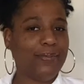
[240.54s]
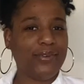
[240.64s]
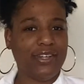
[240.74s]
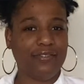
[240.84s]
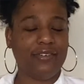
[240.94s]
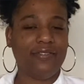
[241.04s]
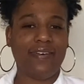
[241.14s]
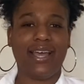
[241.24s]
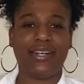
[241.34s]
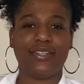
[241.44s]
different
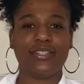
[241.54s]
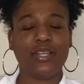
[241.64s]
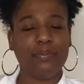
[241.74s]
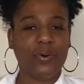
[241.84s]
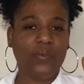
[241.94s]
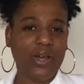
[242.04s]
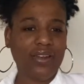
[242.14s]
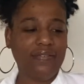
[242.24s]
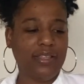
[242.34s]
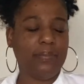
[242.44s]
factors, but one
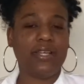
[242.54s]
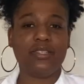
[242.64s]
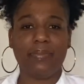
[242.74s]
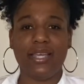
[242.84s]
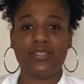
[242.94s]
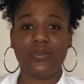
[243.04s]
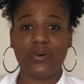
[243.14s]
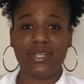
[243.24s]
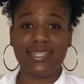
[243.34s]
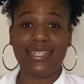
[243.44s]
of them is based on